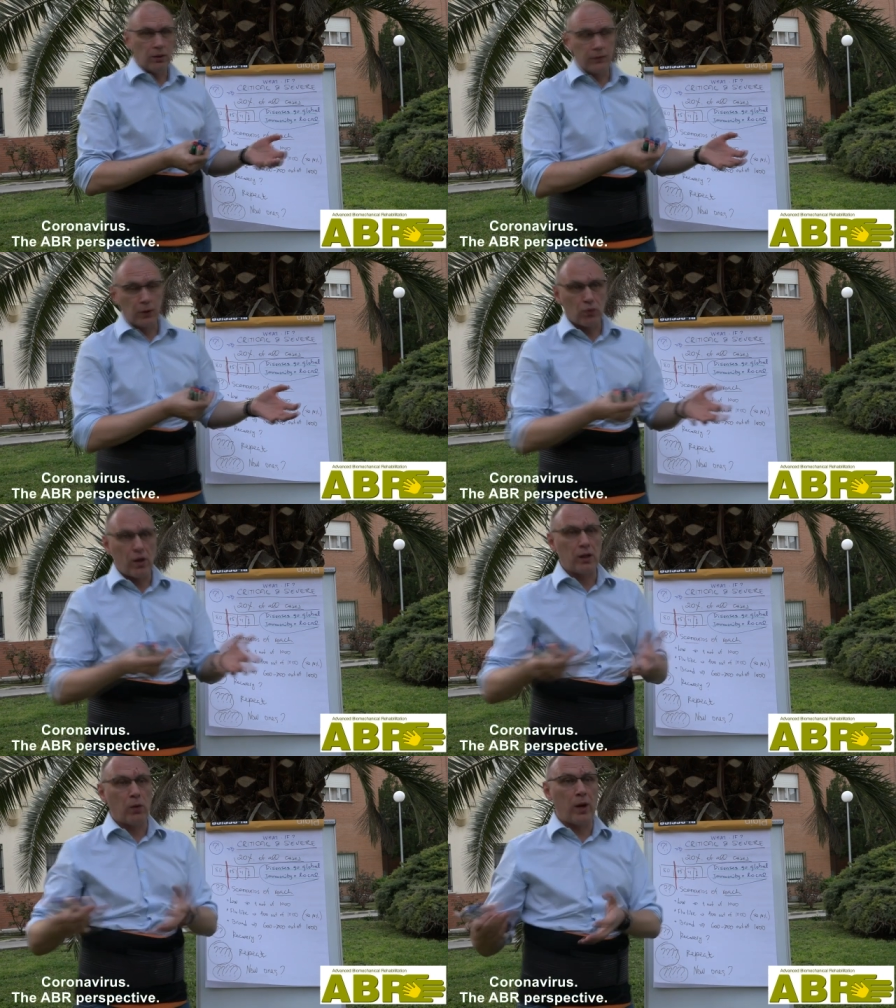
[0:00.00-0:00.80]
if you
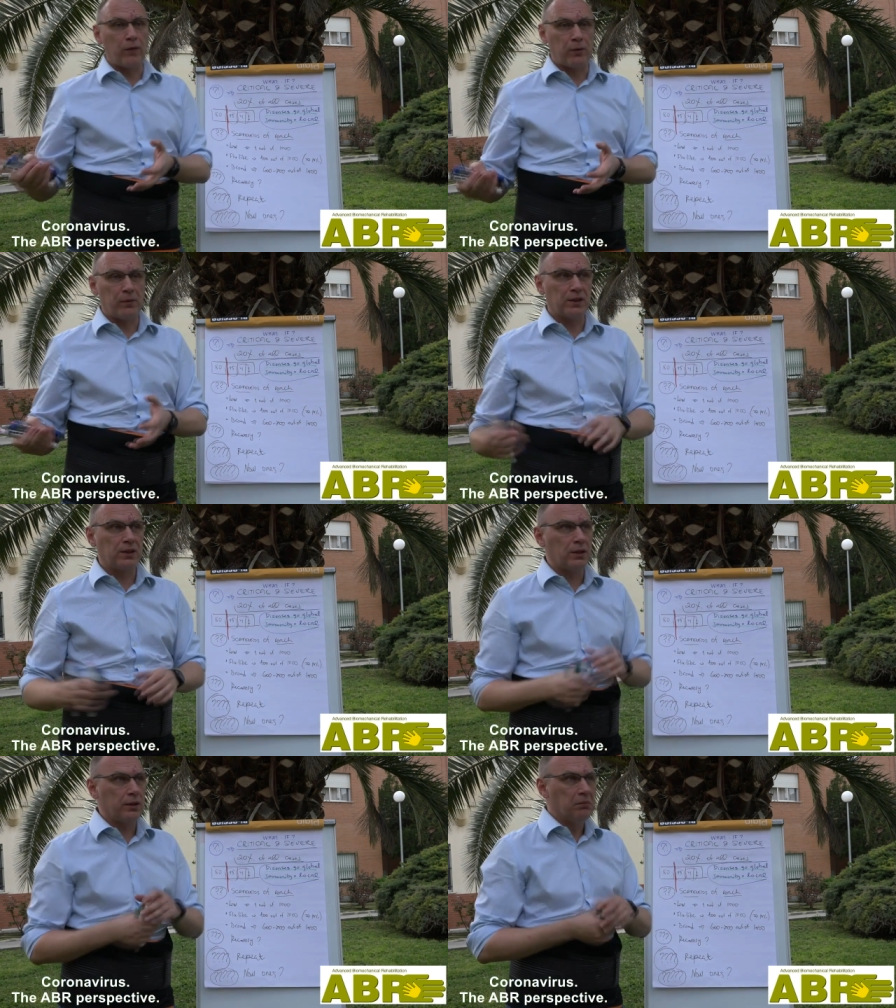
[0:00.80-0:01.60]
run away from the
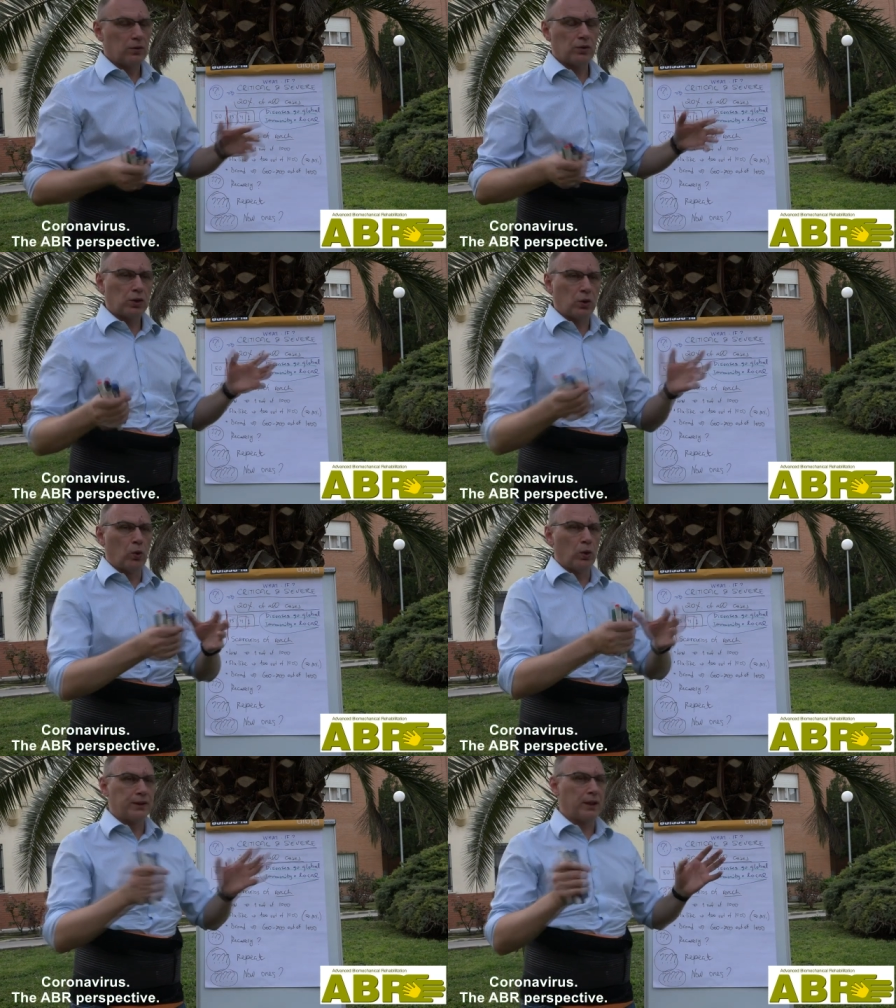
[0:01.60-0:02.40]
city,
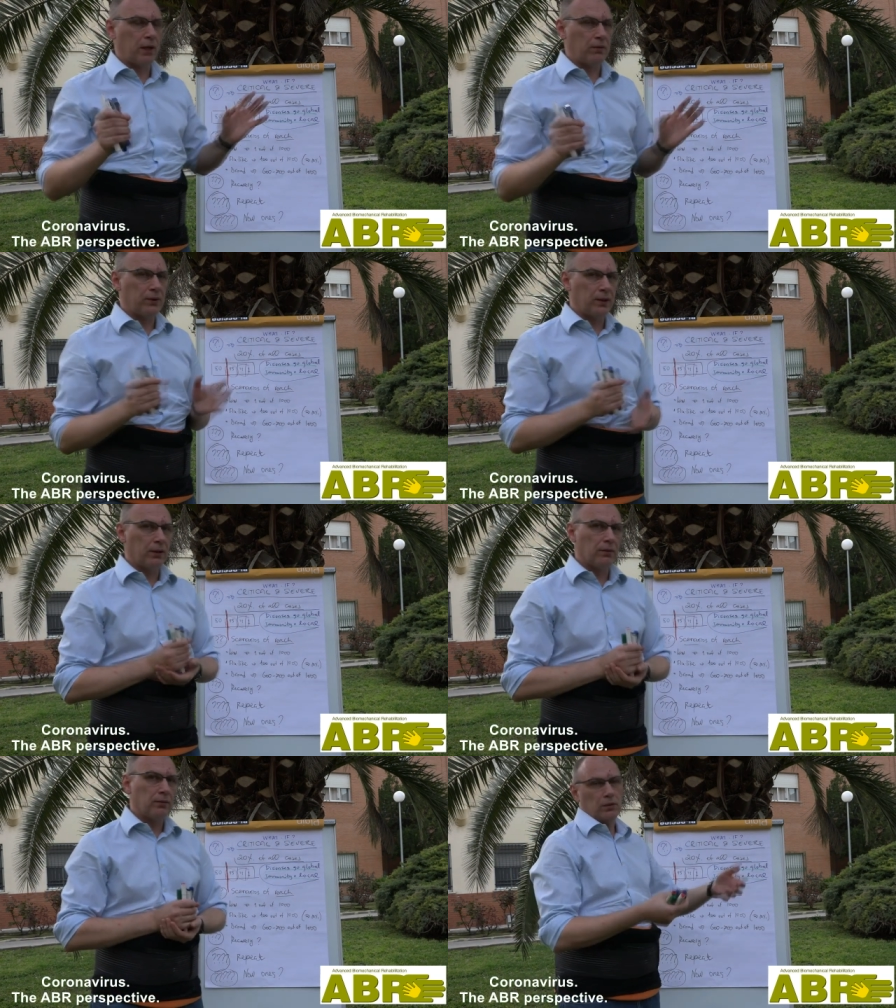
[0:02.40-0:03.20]
schools and
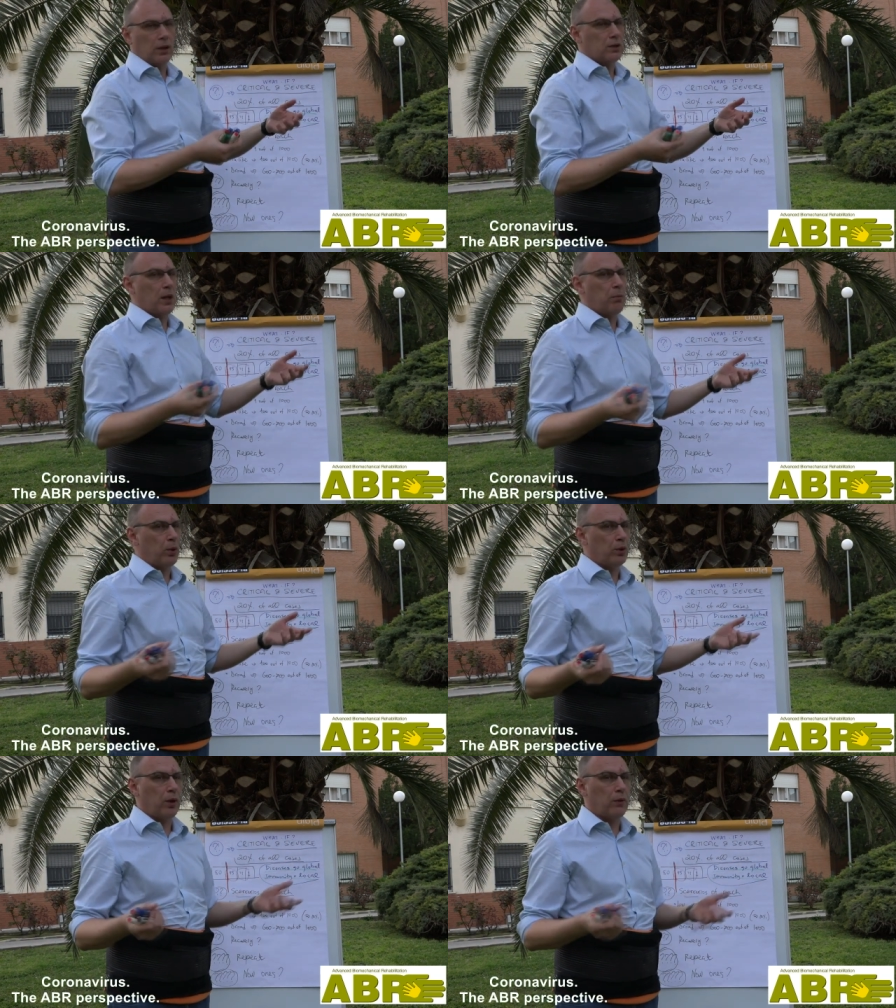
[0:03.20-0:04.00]
everything, at some
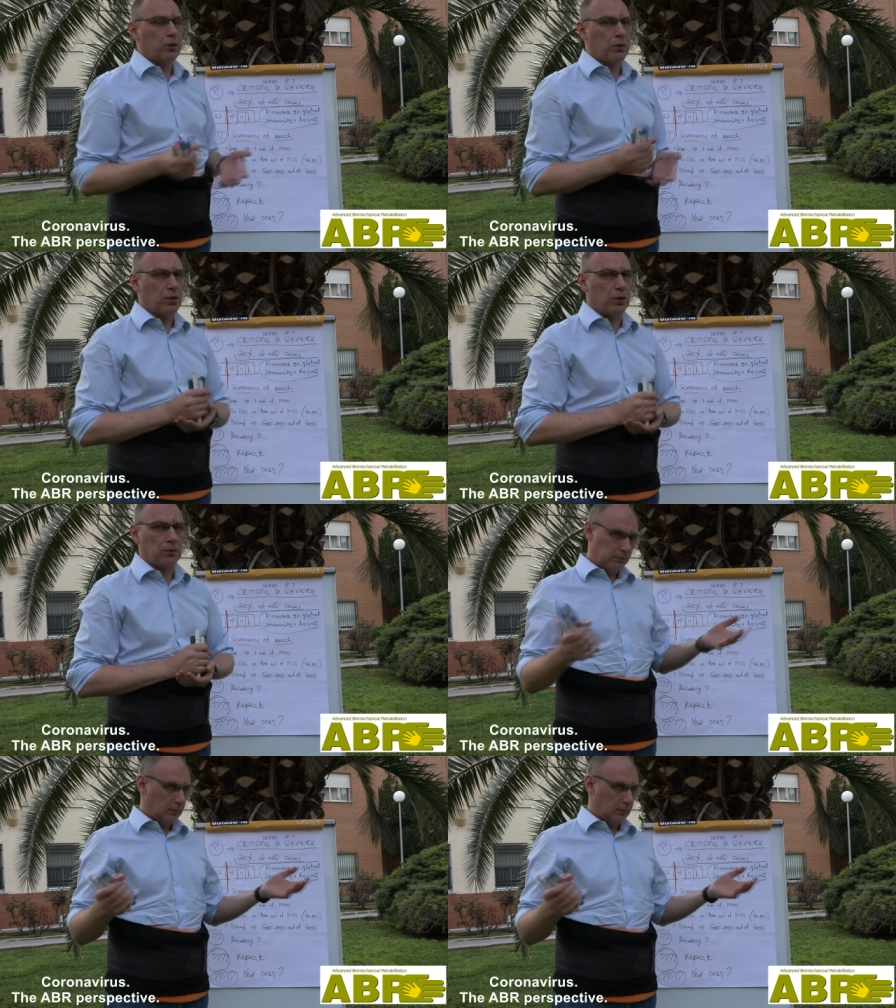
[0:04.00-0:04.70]
point you have to return.